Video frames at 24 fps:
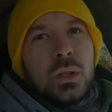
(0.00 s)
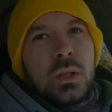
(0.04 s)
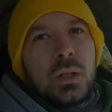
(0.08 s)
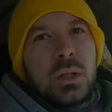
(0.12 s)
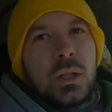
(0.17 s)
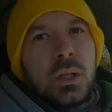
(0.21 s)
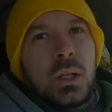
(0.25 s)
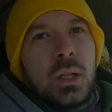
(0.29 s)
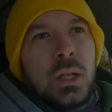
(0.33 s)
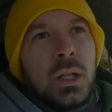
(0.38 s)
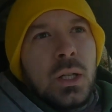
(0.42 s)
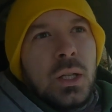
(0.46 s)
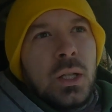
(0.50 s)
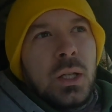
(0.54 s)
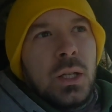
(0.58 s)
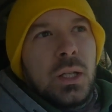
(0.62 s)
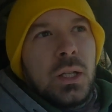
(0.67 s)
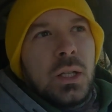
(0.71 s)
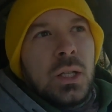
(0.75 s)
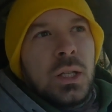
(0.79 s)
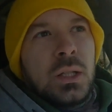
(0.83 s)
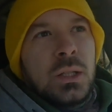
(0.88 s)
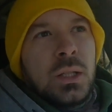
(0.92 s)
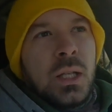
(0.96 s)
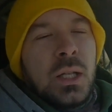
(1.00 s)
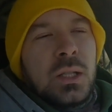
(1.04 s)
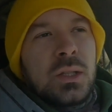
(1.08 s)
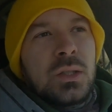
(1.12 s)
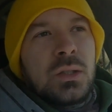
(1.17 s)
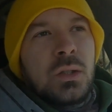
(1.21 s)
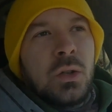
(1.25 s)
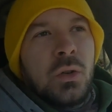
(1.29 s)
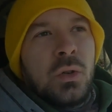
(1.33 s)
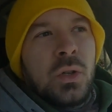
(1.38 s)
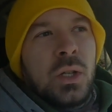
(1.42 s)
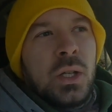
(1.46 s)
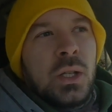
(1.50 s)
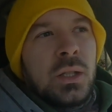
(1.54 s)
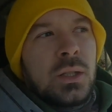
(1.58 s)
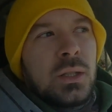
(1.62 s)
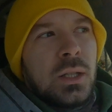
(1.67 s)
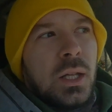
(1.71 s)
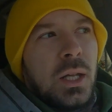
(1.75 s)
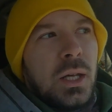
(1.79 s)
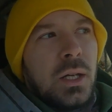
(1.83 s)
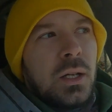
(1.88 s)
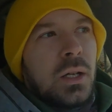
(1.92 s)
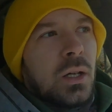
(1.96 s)
unless they're
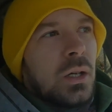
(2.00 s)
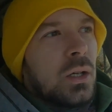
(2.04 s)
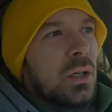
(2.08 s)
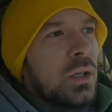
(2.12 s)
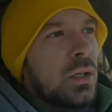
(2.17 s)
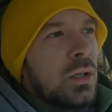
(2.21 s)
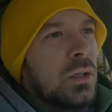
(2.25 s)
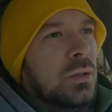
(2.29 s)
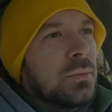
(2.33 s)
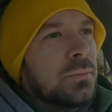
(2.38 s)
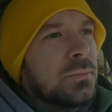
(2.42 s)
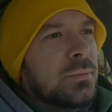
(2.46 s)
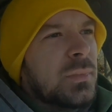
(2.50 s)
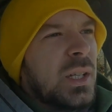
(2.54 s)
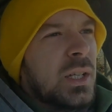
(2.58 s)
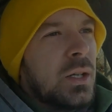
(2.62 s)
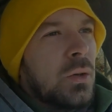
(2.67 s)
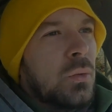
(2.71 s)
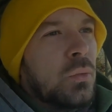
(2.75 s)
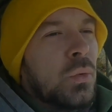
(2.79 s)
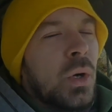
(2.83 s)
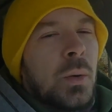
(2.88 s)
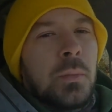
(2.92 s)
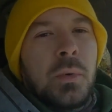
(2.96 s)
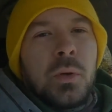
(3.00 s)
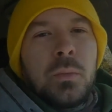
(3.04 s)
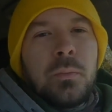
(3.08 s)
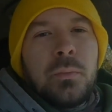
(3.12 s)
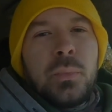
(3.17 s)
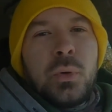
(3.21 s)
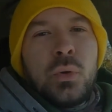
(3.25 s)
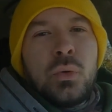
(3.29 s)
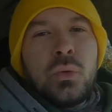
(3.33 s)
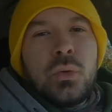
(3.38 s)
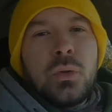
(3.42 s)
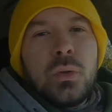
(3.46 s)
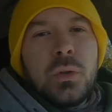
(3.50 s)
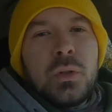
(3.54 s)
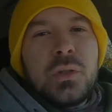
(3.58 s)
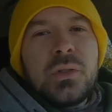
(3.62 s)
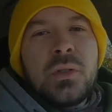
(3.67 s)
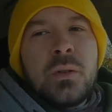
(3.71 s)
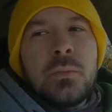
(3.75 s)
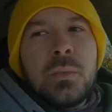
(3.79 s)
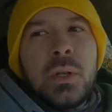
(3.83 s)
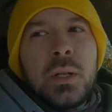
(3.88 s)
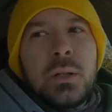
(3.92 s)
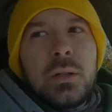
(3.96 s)
in like a rubber boot or
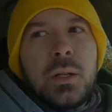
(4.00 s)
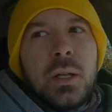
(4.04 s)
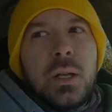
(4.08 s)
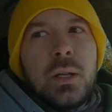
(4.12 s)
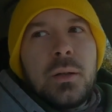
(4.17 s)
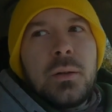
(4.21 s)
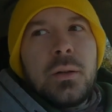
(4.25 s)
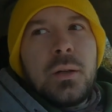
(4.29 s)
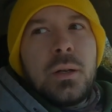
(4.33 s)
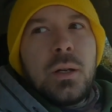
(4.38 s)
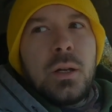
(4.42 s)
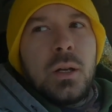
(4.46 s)
something like that.